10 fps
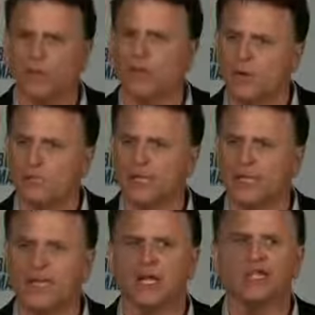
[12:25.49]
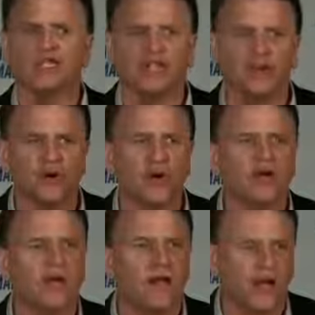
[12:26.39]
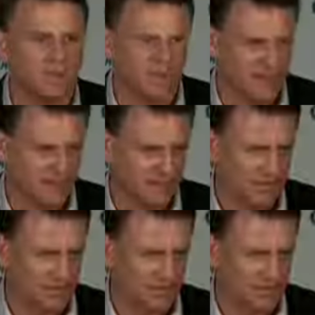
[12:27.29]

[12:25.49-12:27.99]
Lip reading: what it would be? Cheer up.